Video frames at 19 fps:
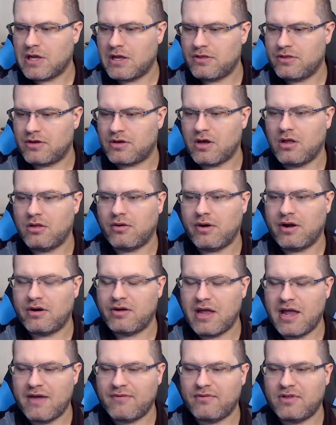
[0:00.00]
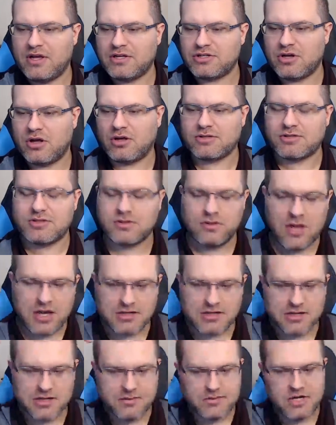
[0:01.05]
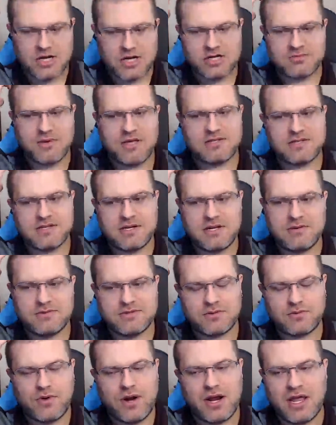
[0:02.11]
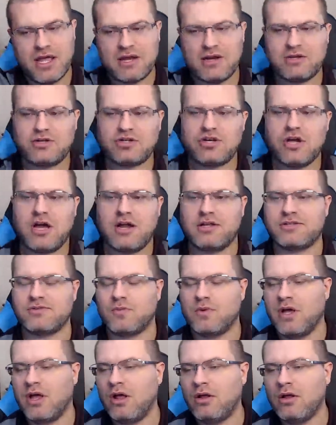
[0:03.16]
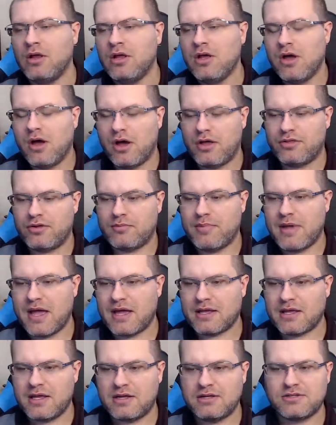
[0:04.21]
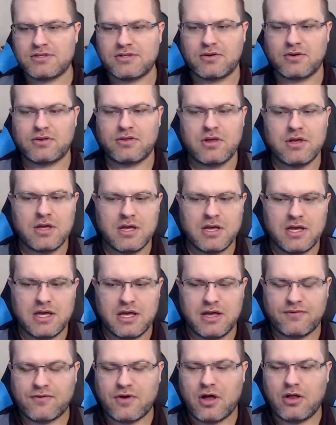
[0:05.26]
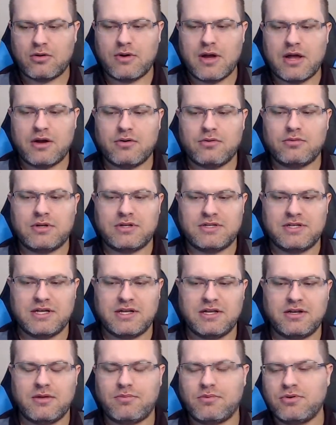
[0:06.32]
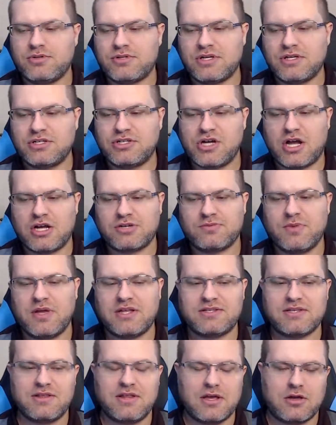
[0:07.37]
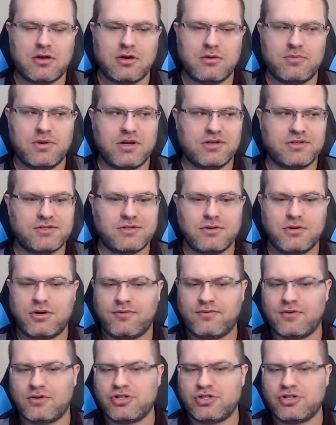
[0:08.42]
The Colorado Avalanche also locked up Josh Manson. He was a right-handed shot as well on their back end. So if Colorado did end up losing Josh Manson, they could have been a suitor for